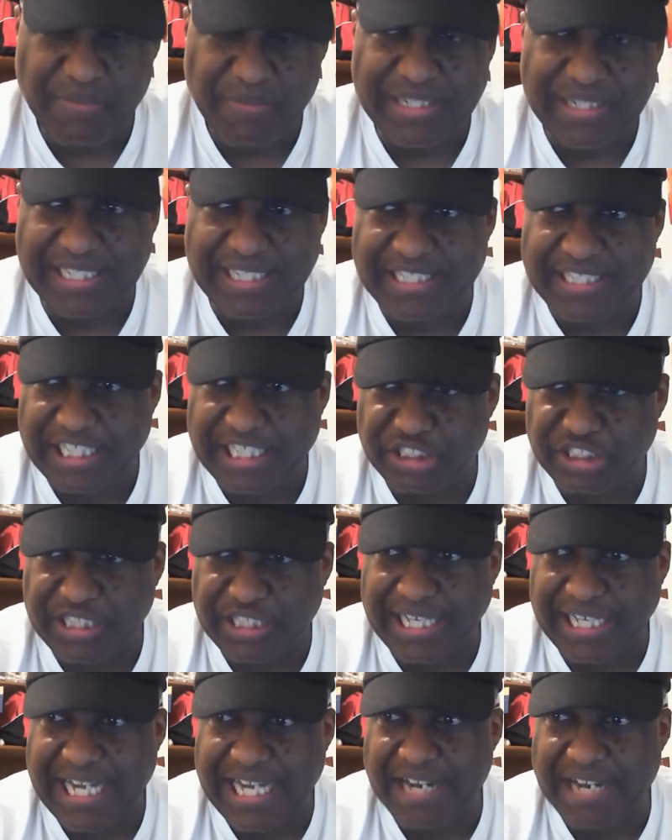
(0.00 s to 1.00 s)
with a dish
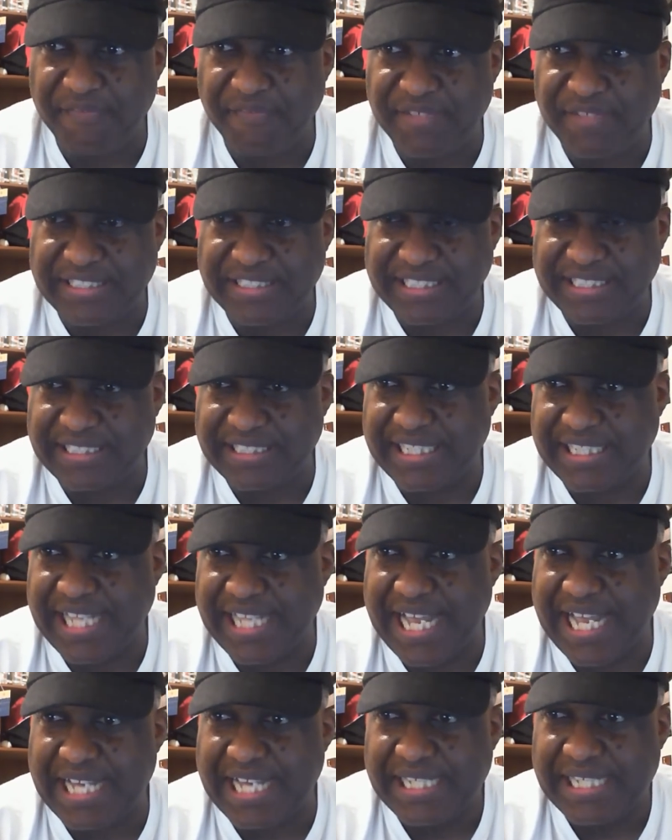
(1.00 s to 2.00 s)
that kind of fits into
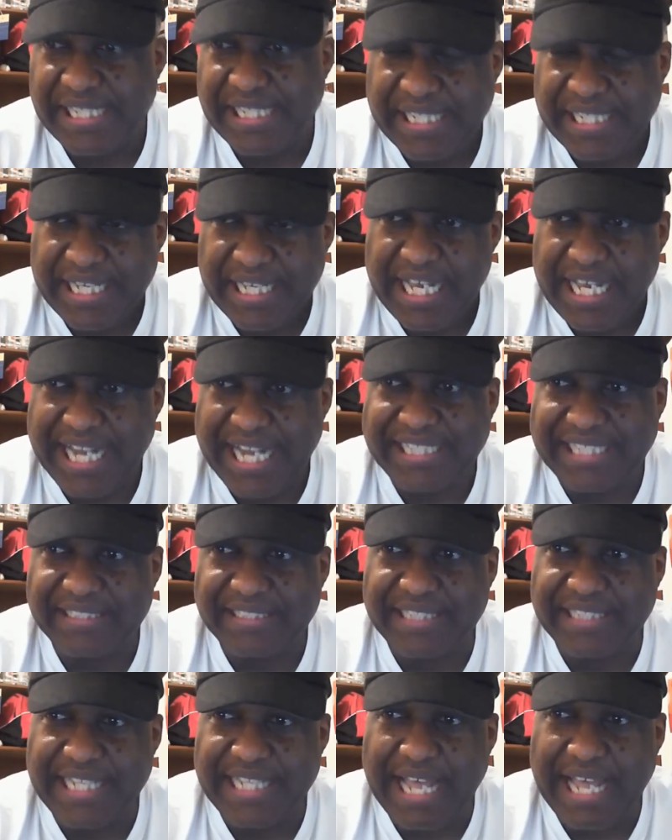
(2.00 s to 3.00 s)
that. And I can
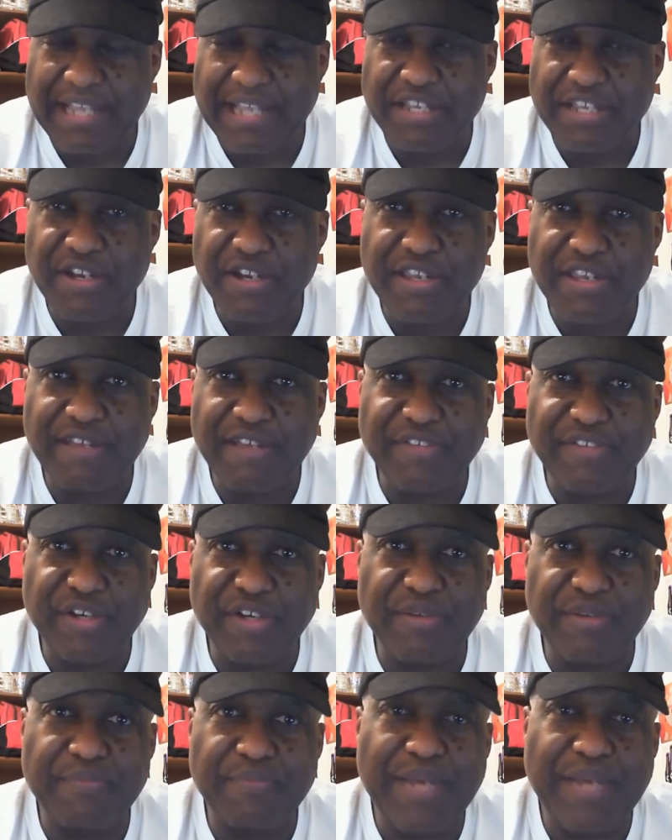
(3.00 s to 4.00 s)
see that, you know, you have
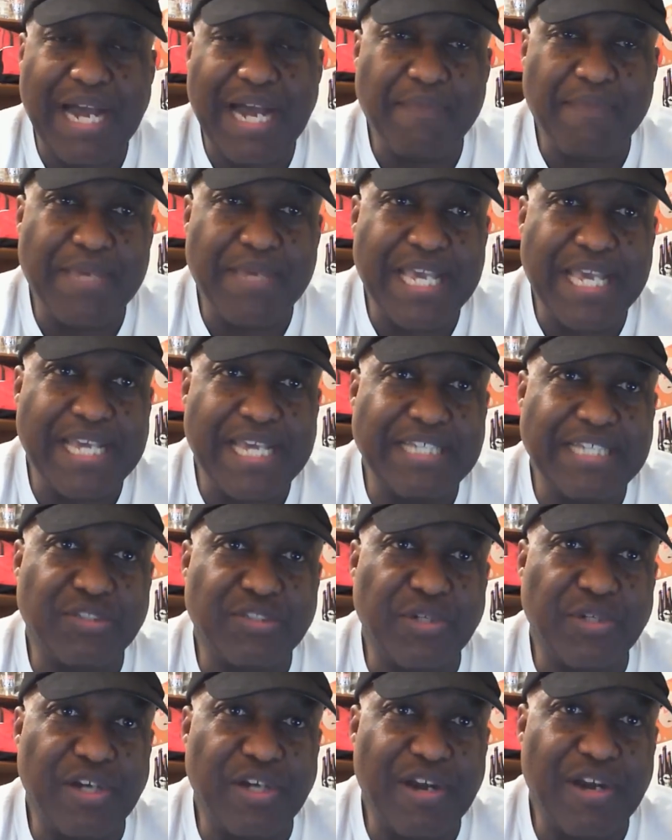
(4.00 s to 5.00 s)
your IPAs
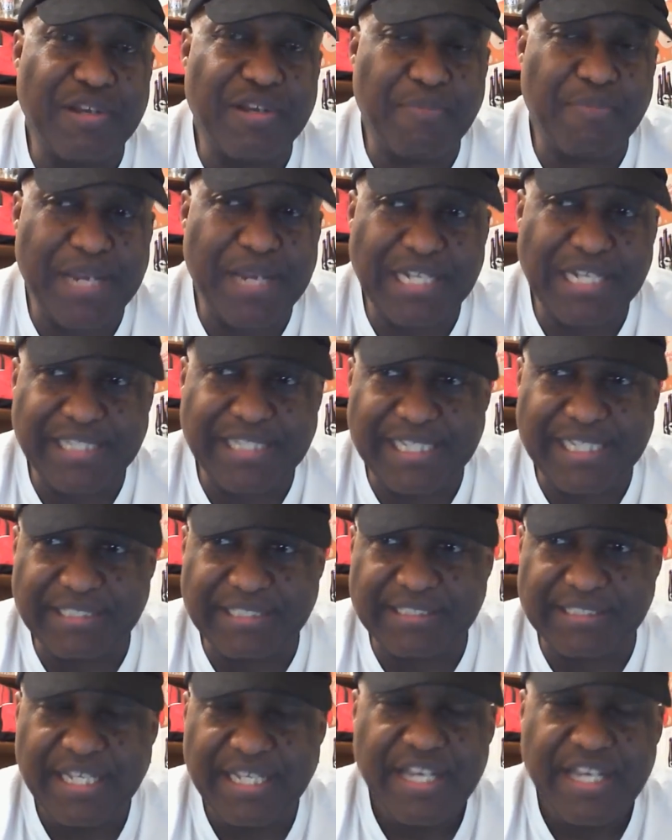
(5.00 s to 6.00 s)
or your other pale
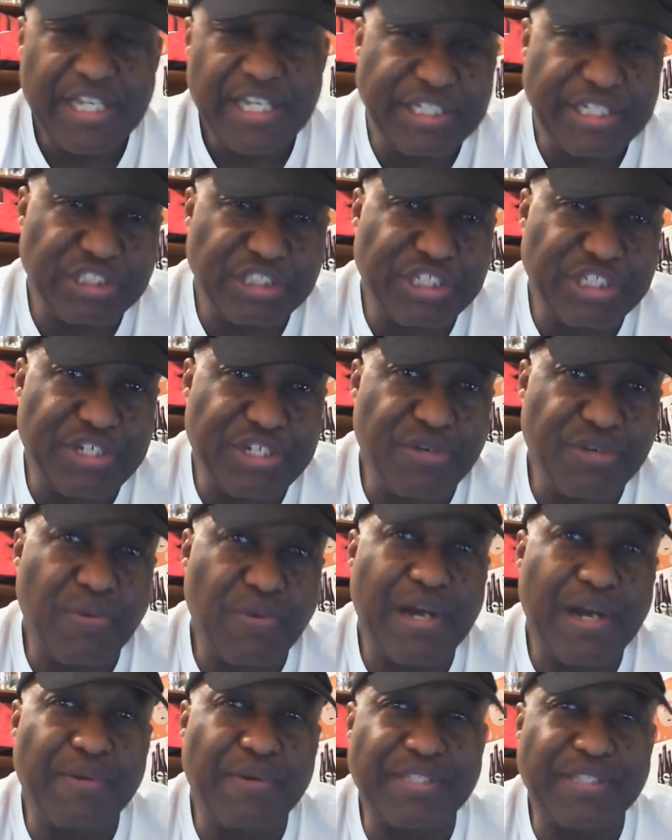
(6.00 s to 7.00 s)
ales usually do
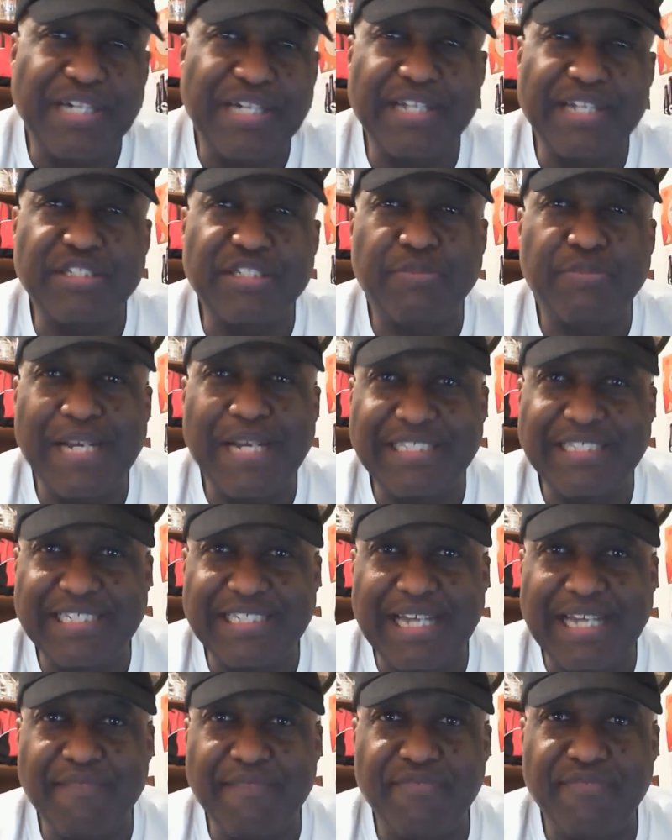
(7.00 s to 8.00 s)
well with a lot of the spicy
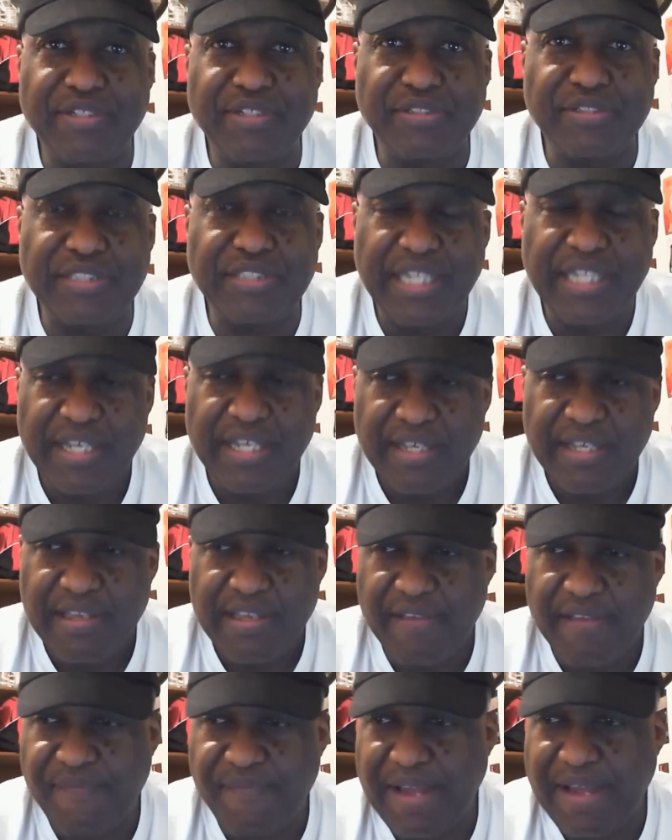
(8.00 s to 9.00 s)
type foods.
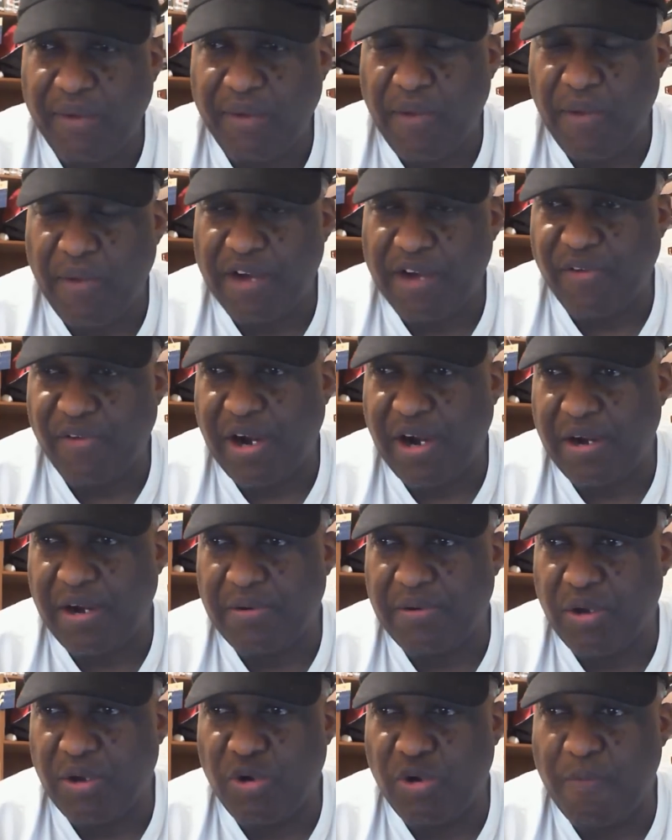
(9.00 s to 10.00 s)
In fact, one of our
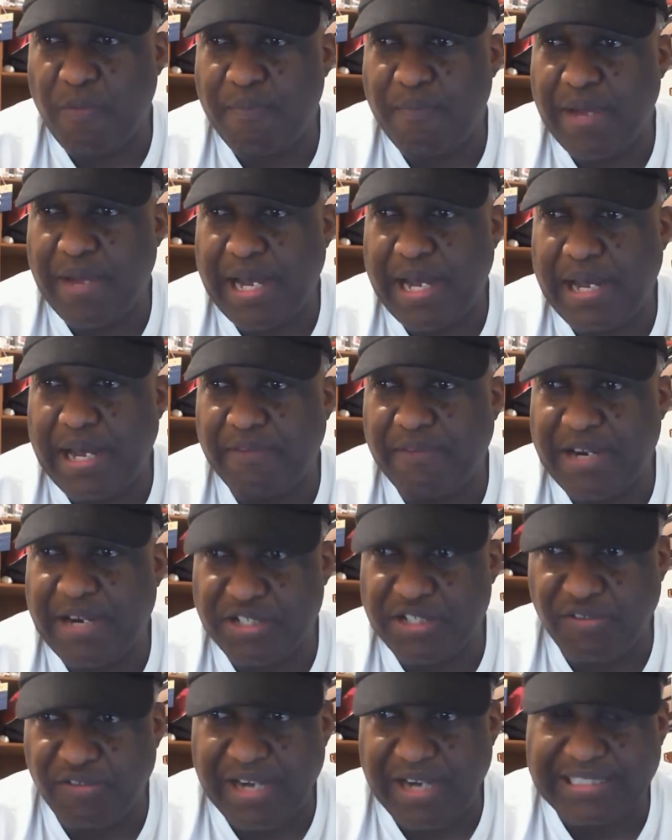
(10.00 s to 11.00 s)
local
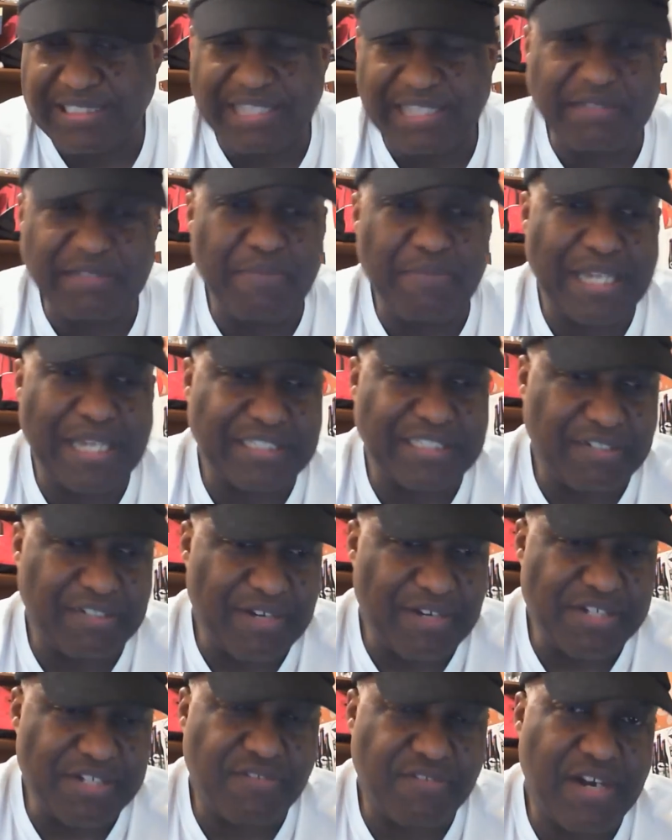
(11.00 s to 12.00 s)
restaurants, that's a Mexican
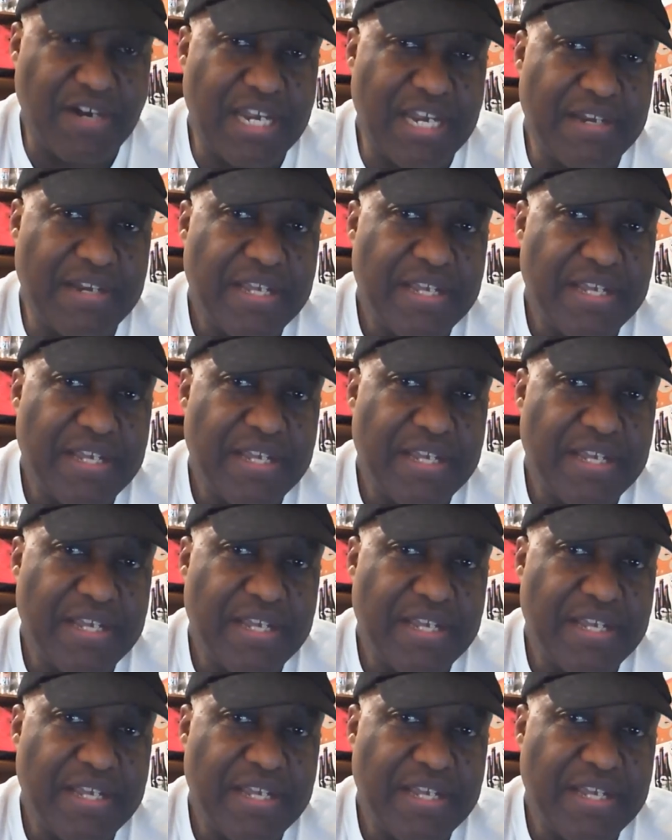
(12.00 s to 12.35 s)
restaurant,